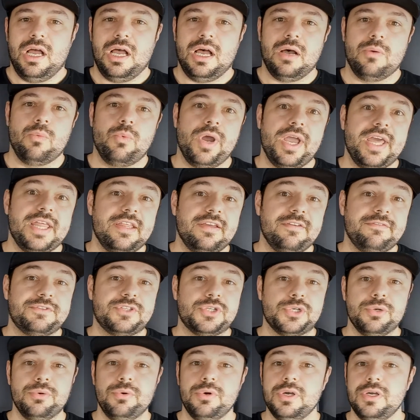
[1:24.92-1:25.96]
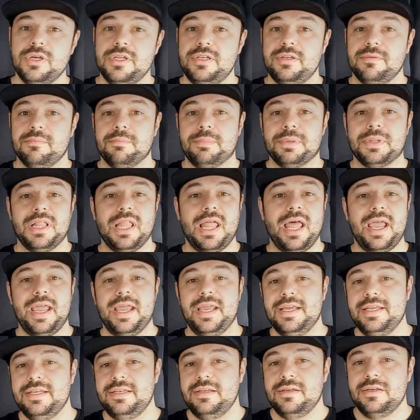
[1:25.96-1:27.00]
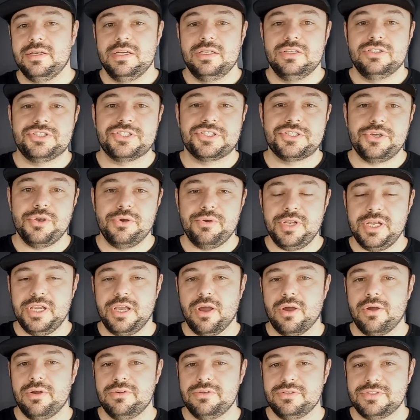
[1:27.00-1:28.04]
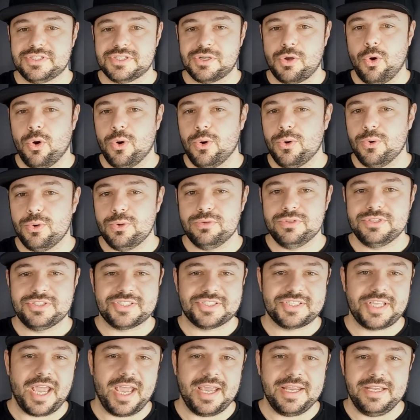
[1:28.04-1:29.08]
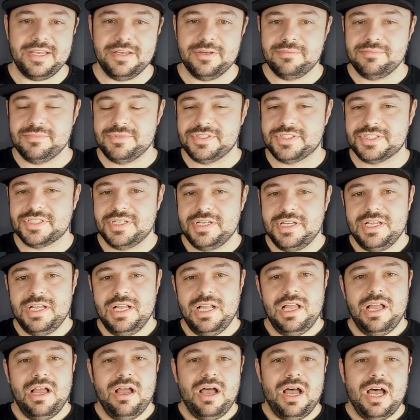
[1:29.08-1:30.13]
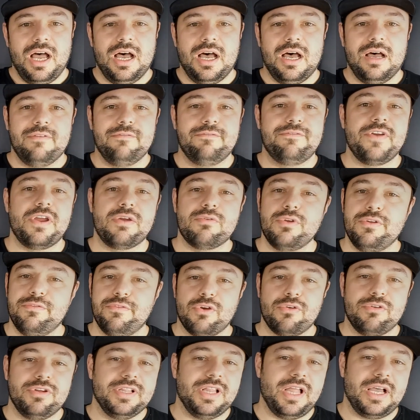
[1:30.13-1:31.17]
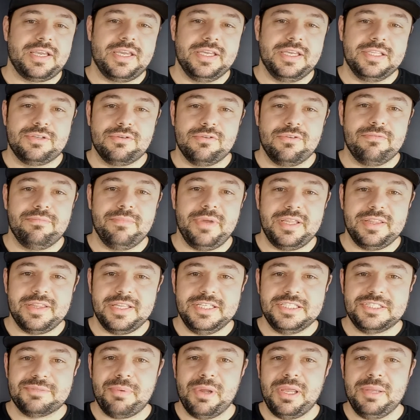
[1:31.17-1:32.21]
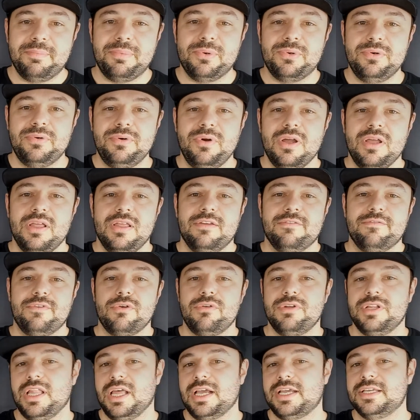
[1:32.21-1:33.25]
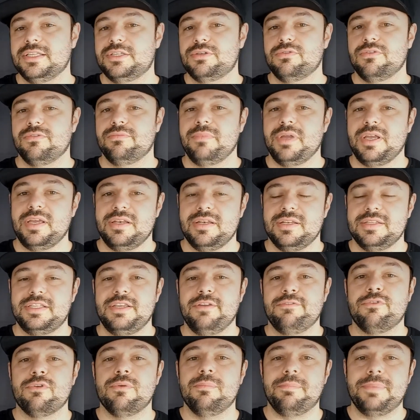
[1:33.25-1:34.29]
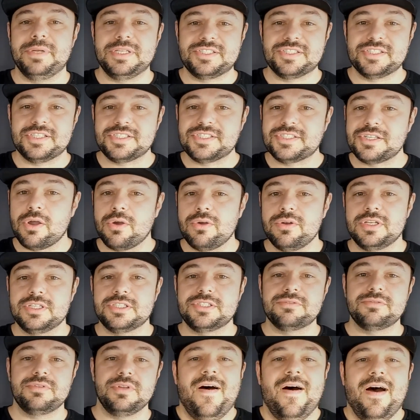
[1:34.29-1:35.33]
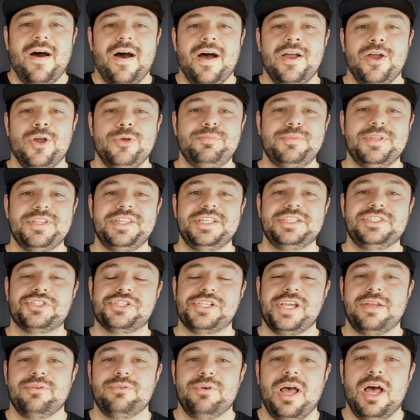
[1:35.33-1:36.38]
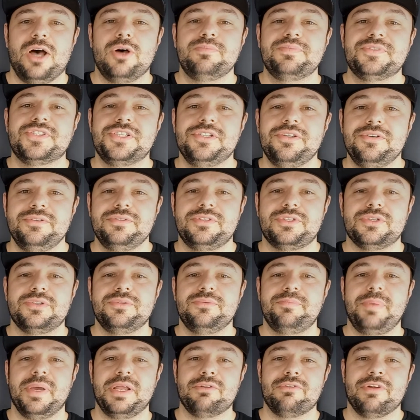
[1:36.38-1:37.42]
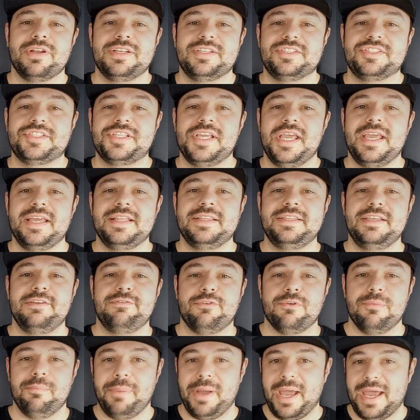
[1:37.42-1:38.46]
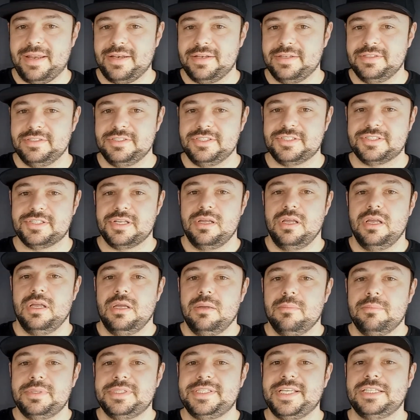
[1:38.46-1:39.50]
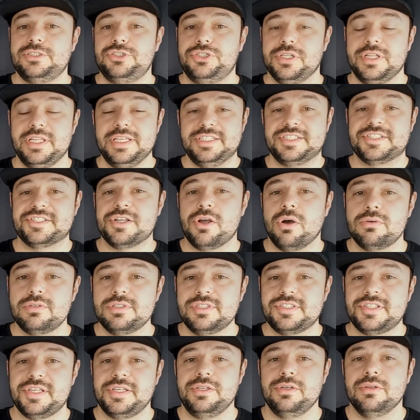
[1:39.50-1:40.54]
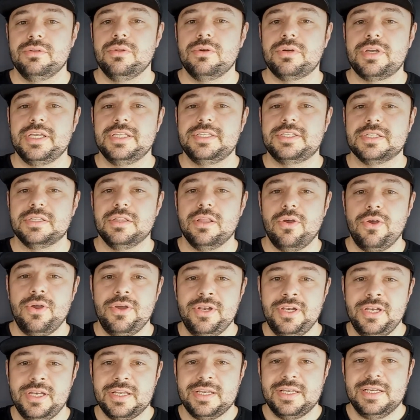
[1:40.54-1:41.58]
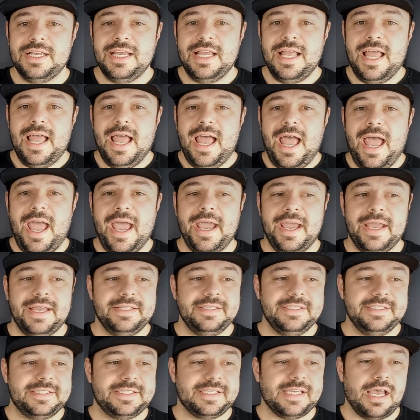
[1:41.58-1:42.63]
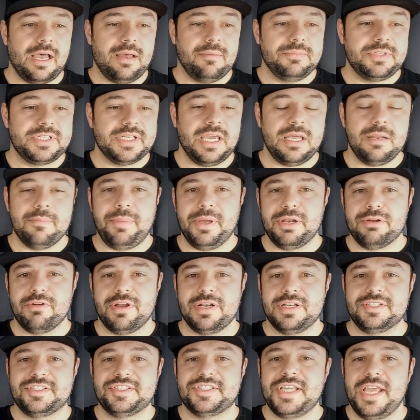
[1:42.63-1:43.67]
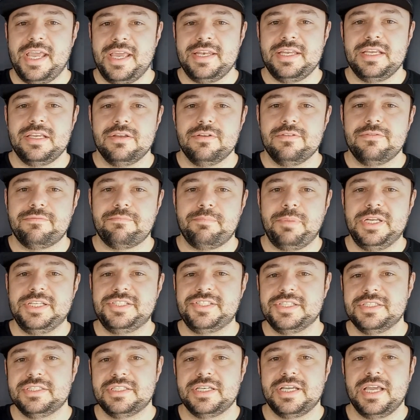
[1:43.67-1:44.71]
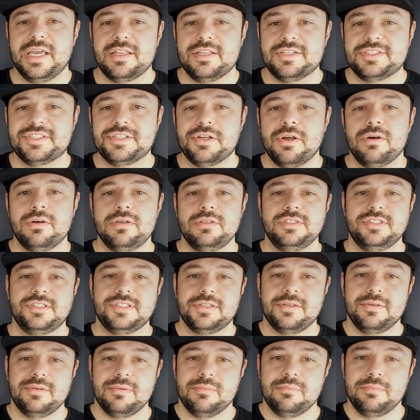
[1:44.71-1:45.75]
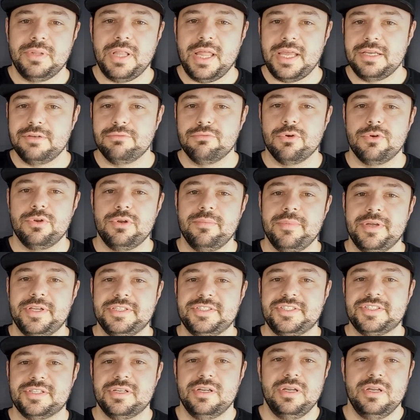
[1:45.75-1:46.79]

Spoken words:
where they've toured and played, studios, halls, stadiums. Very, very lucky to have met these people. Very lucky to have met different business owners. I hope that this channel helps you to better understand different patterns, potentially songs that you're looking to learn, and to get a better understanding of piecing together songs, playing rudiments,